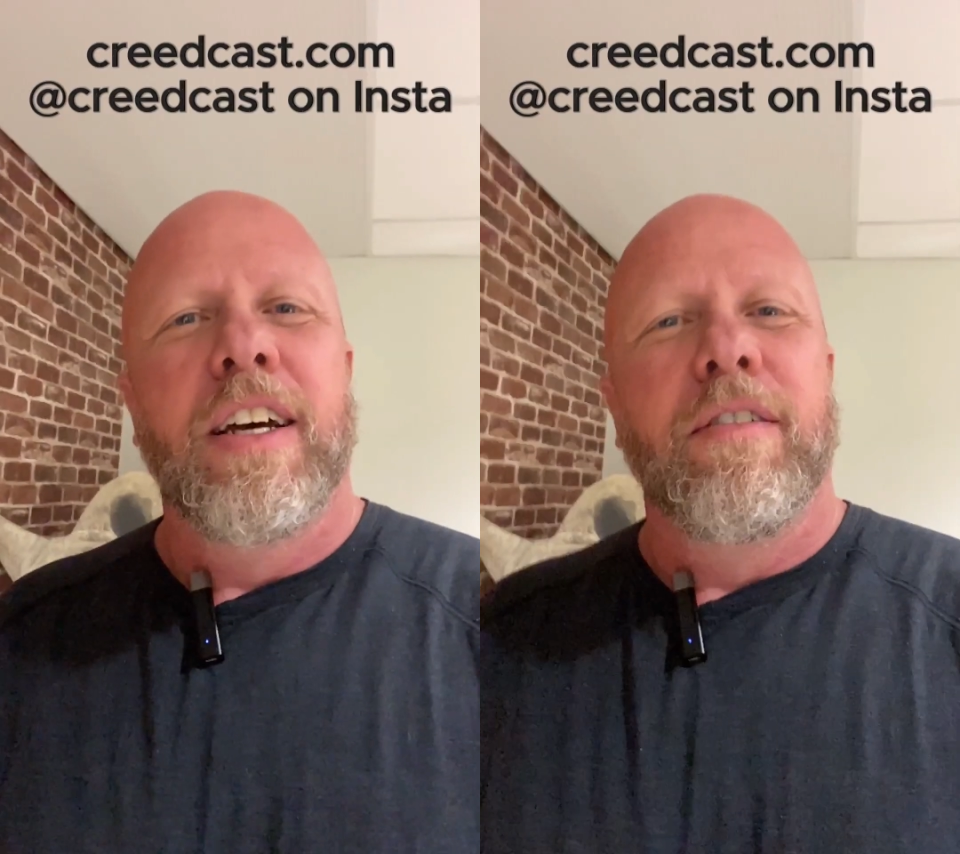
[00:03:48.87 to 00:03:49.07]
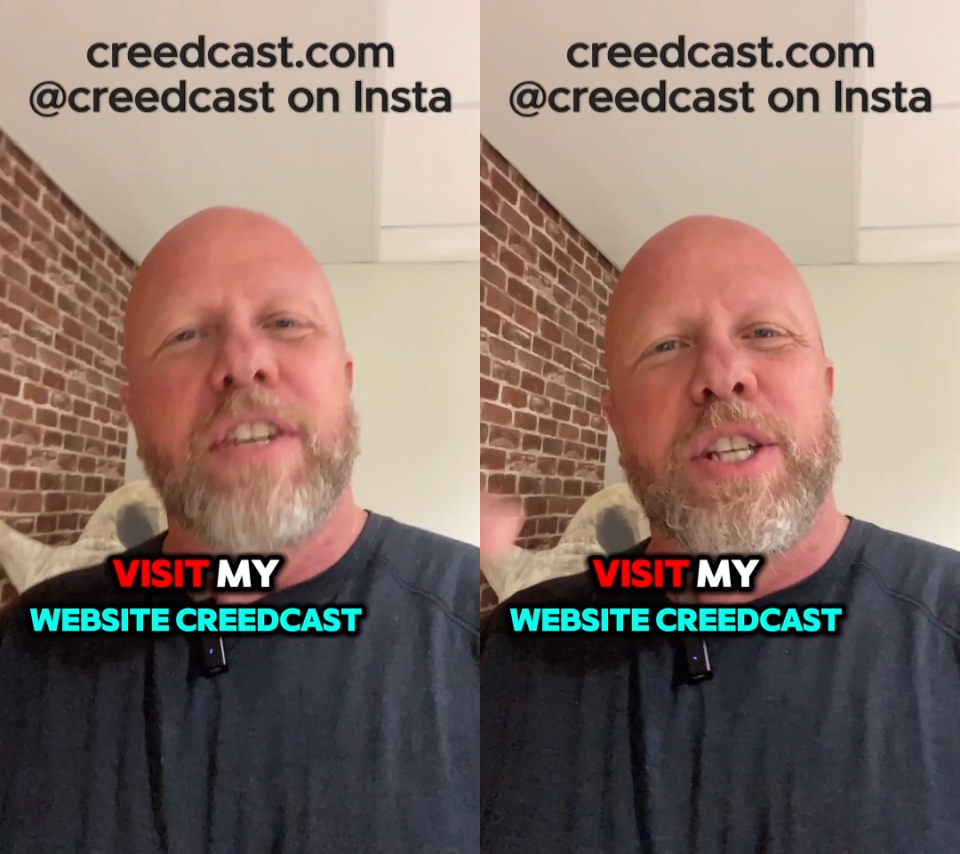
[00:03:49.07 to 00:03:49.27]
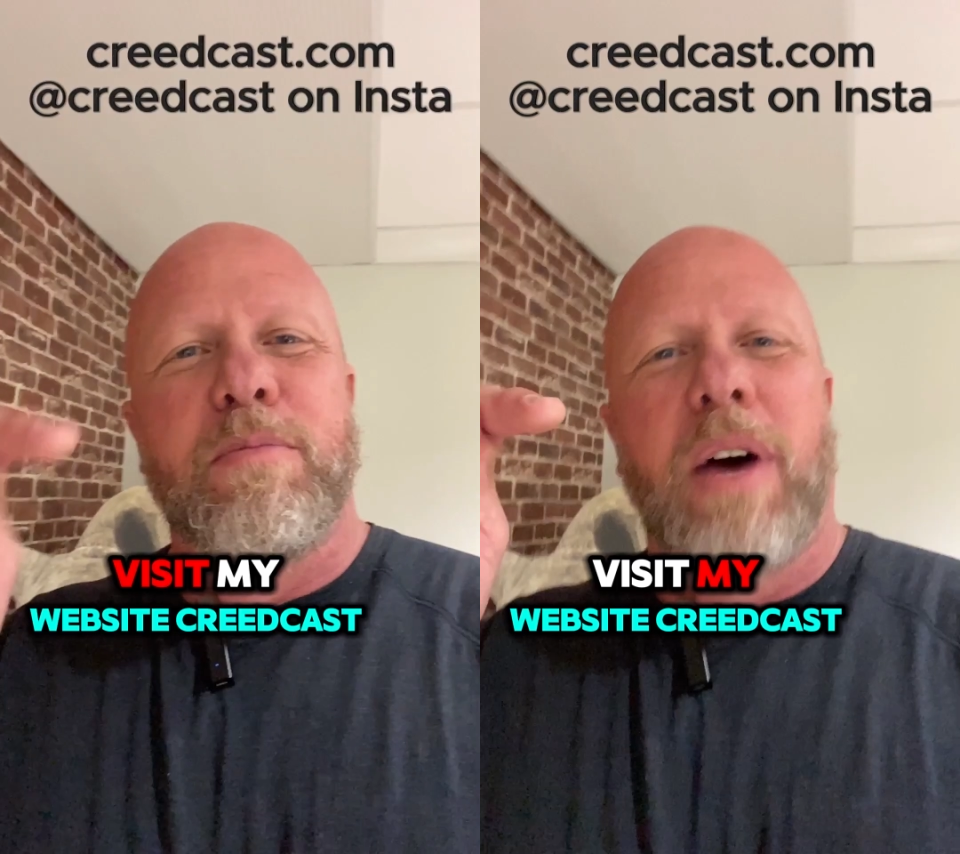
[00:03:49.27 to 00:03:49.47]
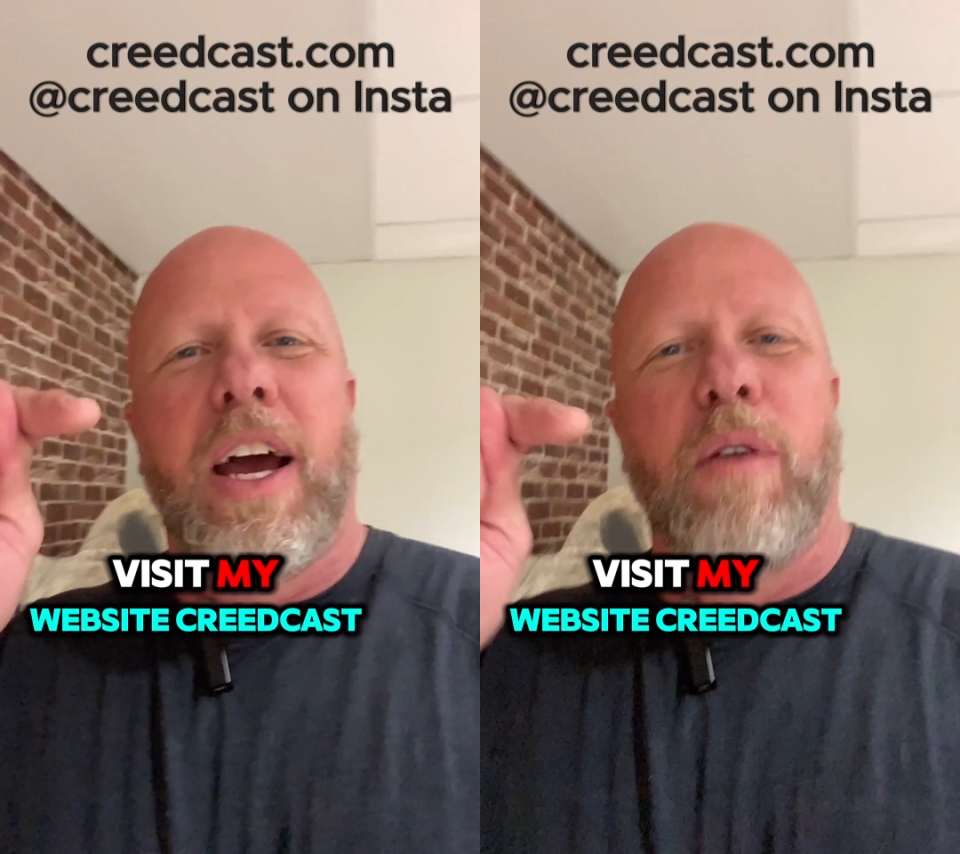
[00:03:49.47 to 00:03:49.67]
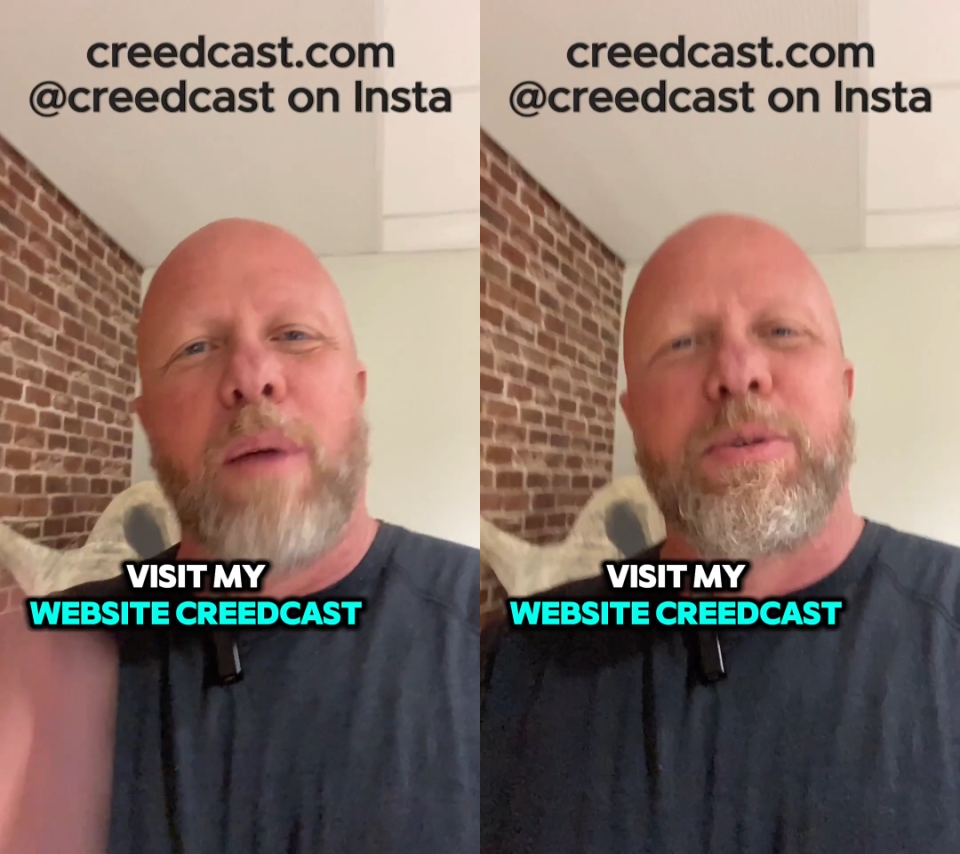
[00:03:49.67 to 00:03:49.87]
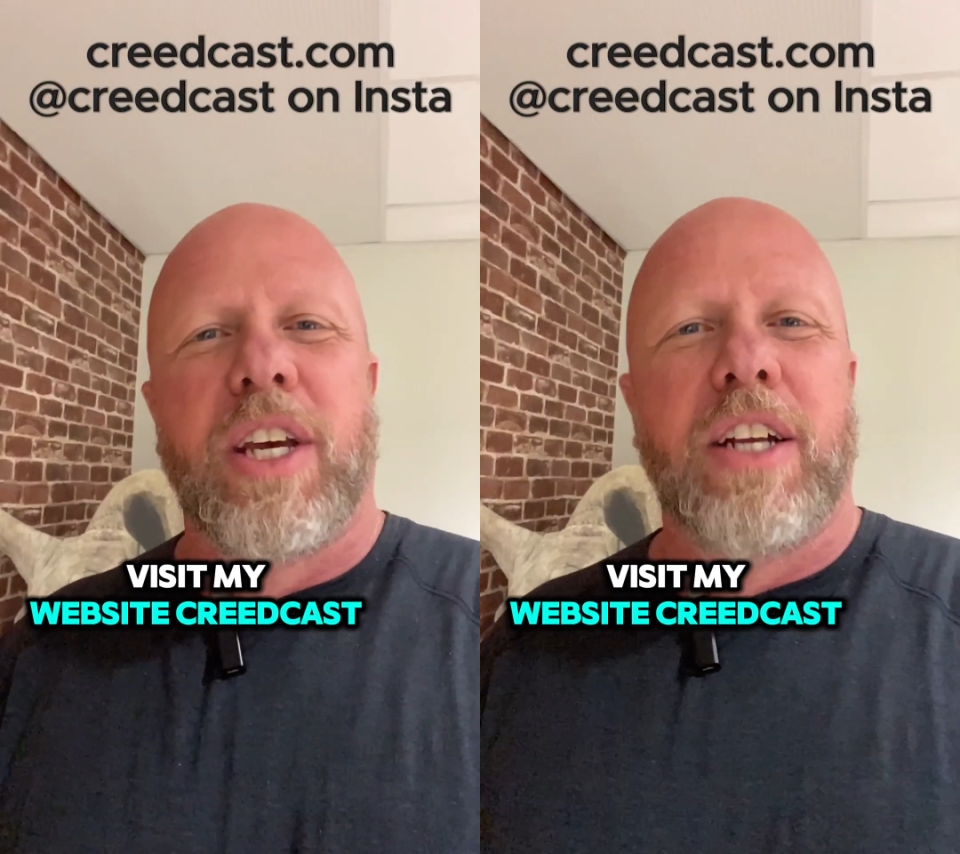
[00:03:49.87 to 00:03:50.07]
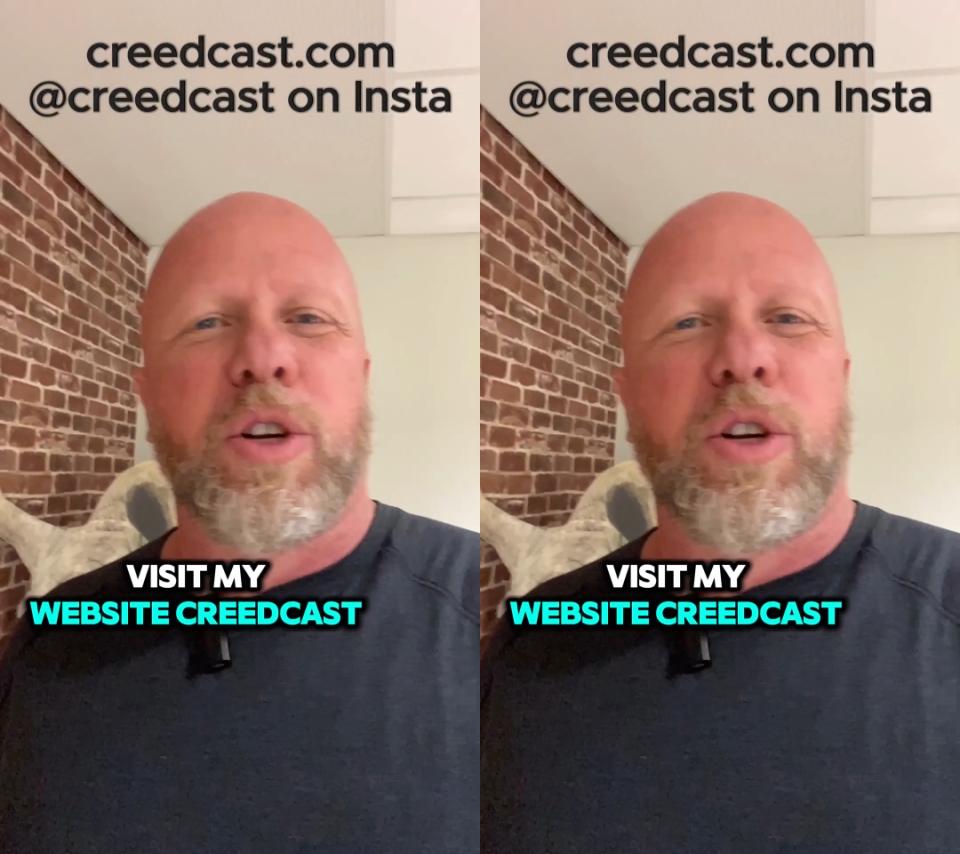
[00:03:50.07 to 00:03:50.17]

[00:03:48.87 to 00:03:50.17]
visit my website,